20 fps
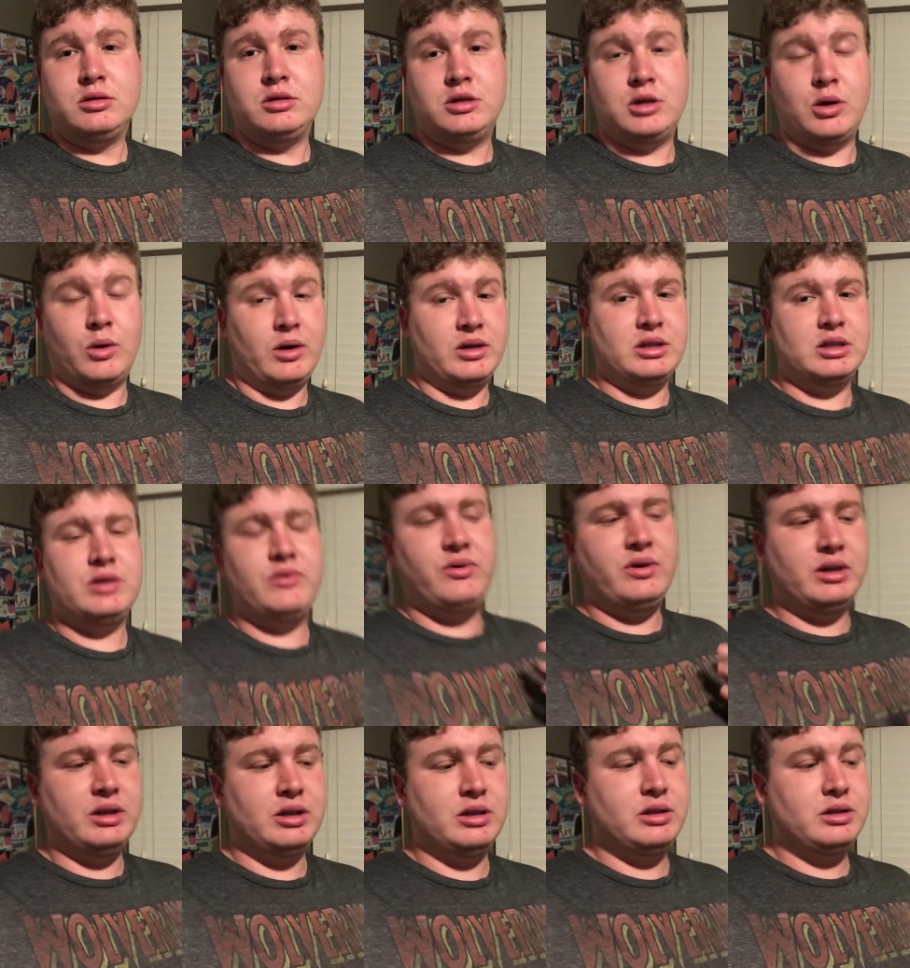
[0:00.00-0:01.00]
So I just
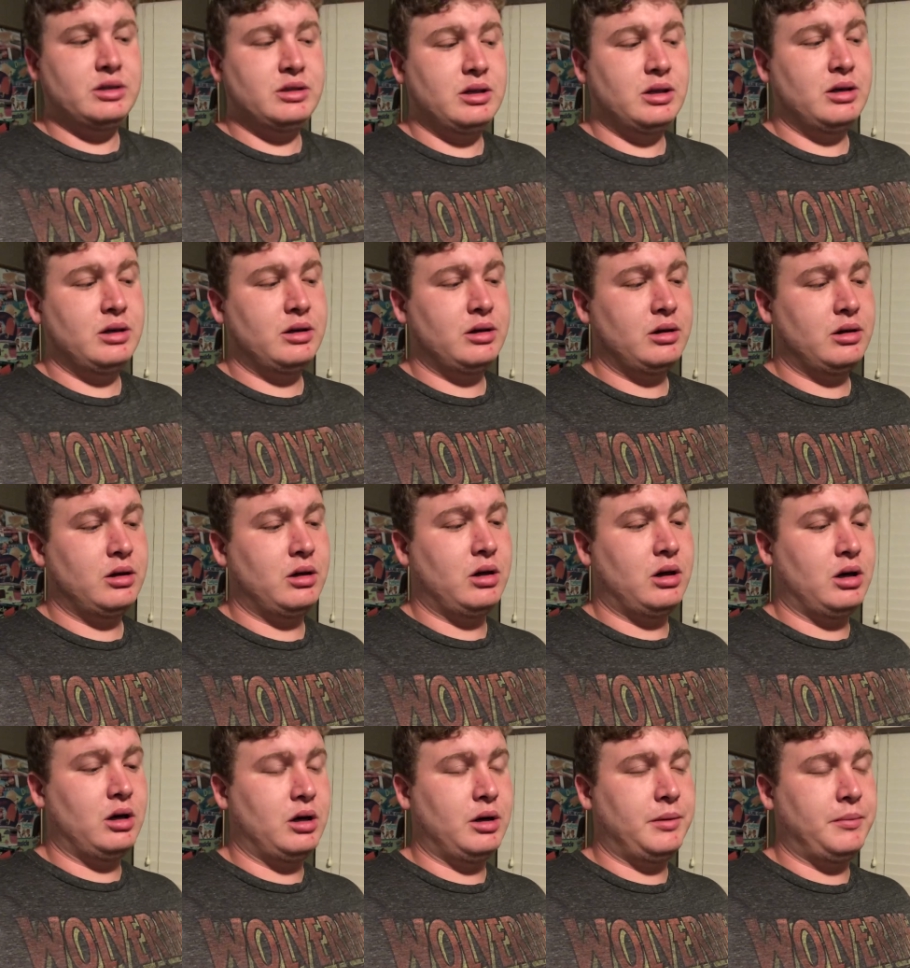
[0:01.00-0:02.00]
finished
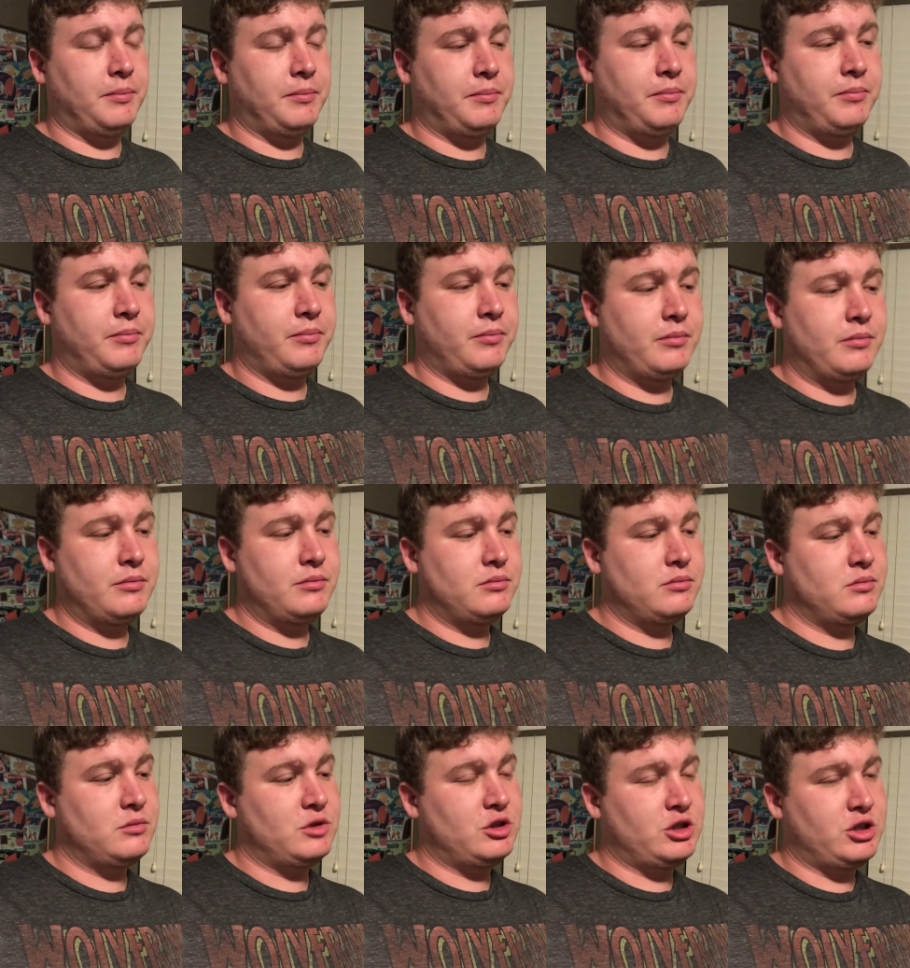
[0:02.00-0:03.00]
um,
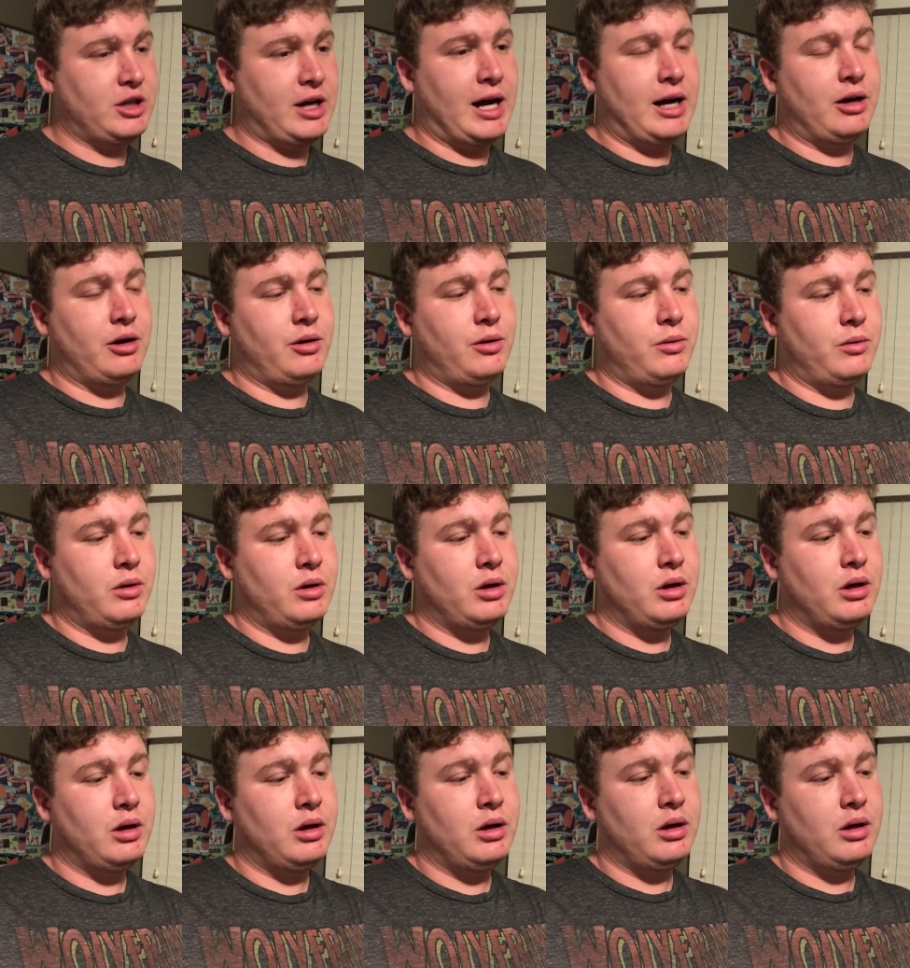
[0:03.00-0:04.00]
Shadow
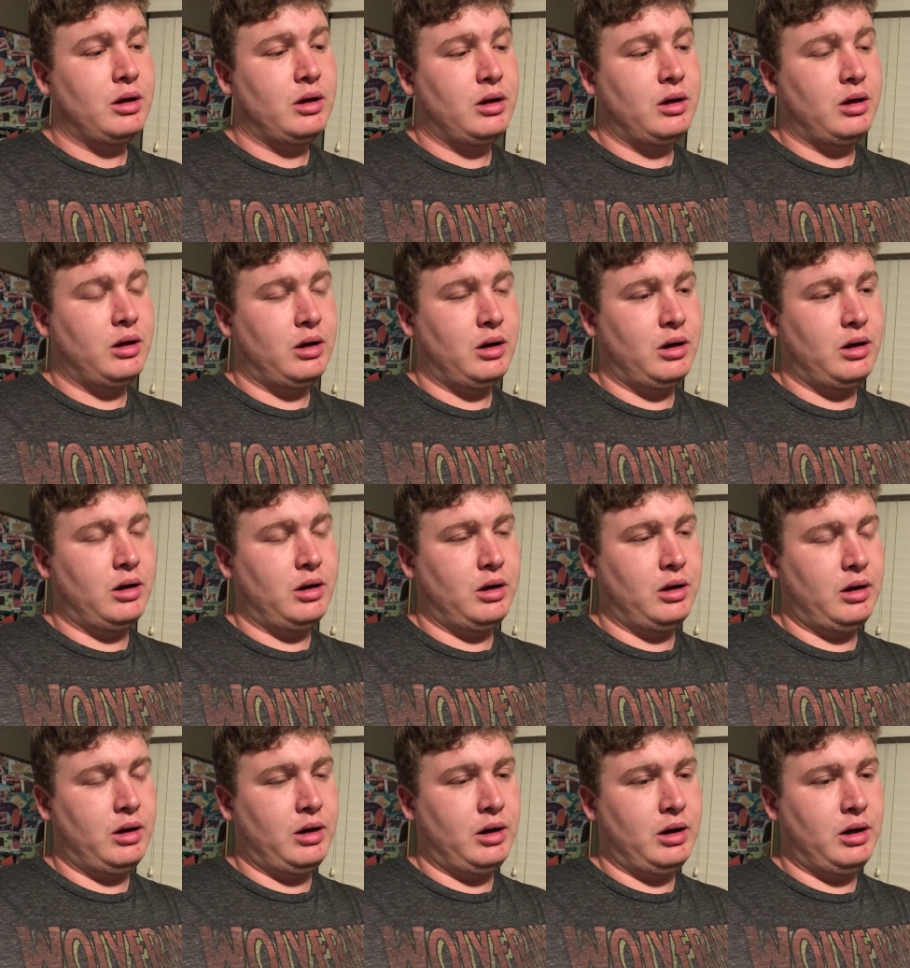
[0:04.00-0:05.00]

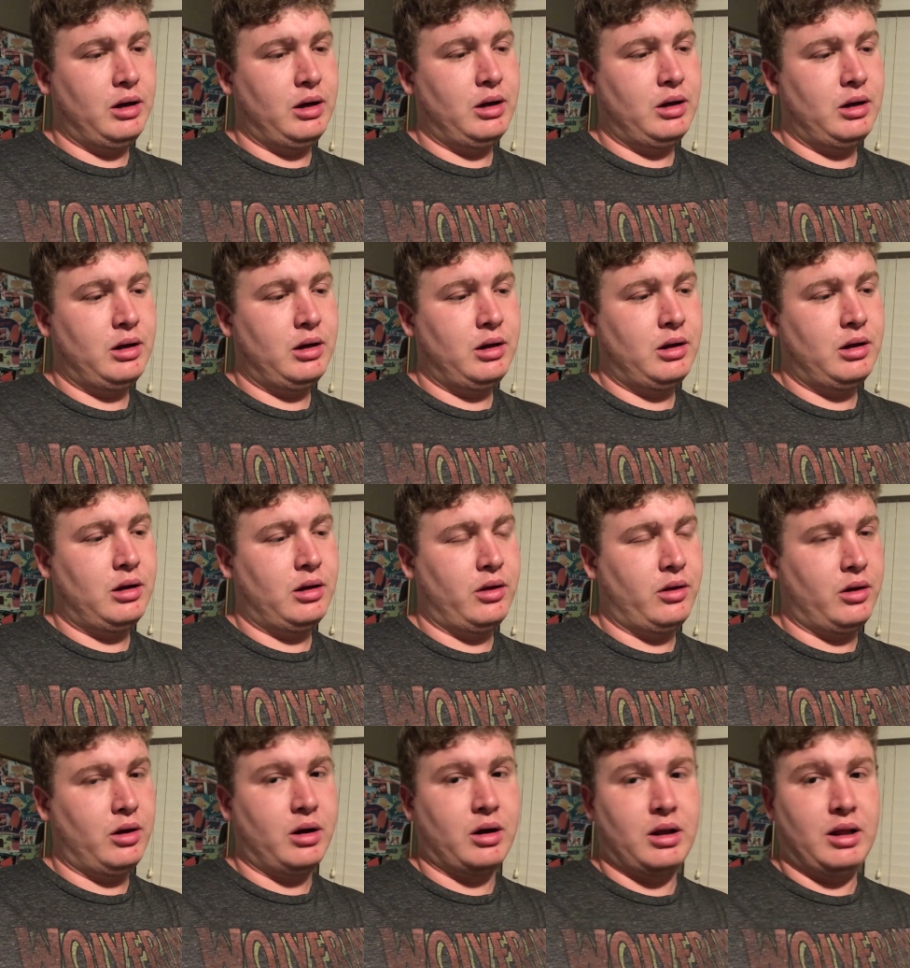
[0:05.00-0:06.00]
in mm.
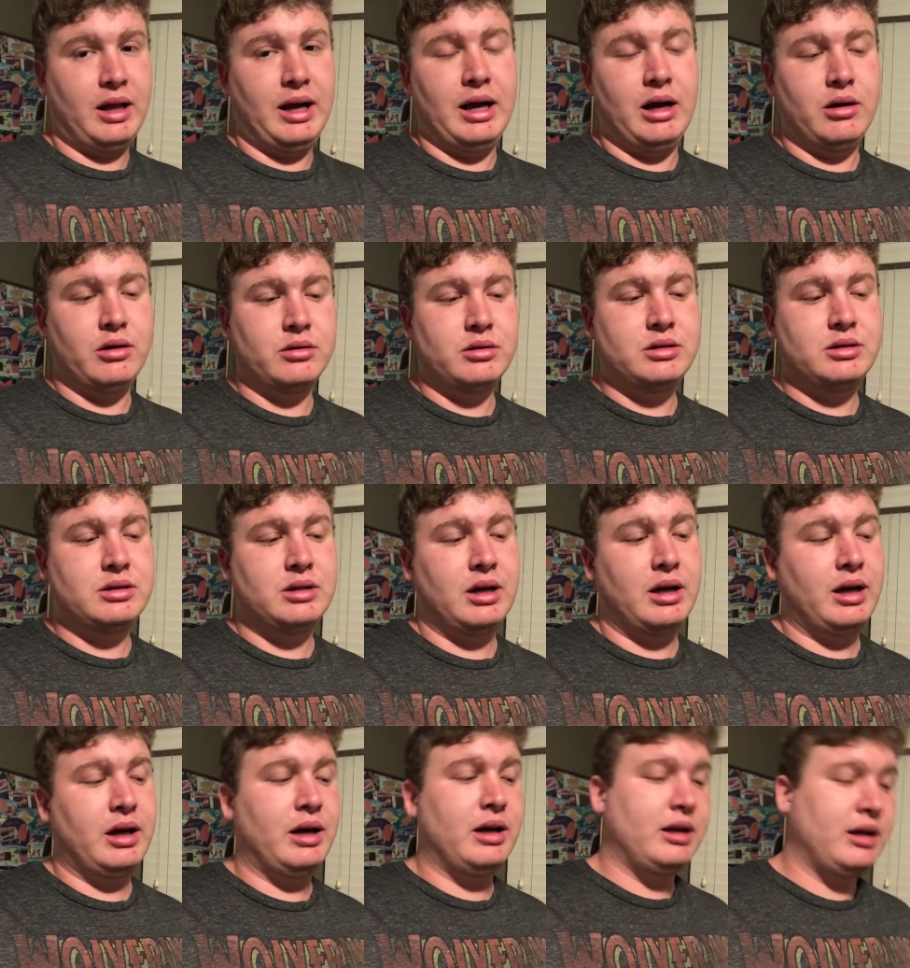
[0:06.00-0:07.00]
the Clouds,
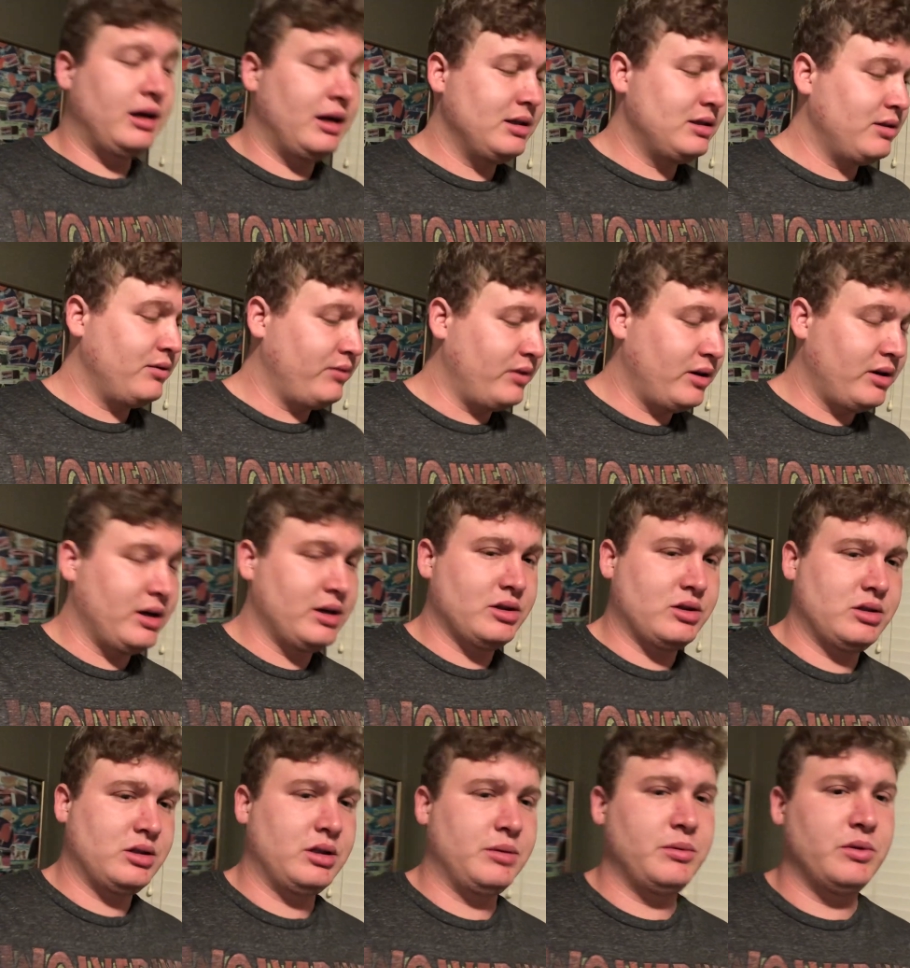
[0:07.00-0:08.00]
and it's a very
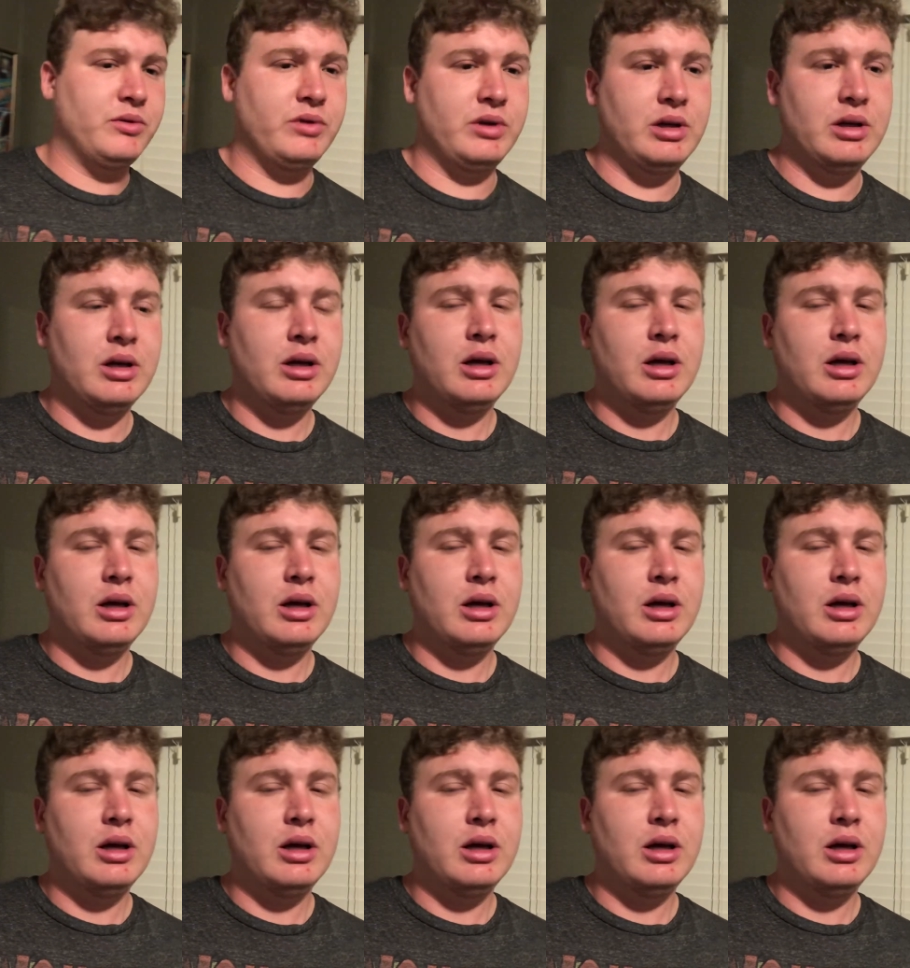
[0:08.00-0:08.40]
interesting movie.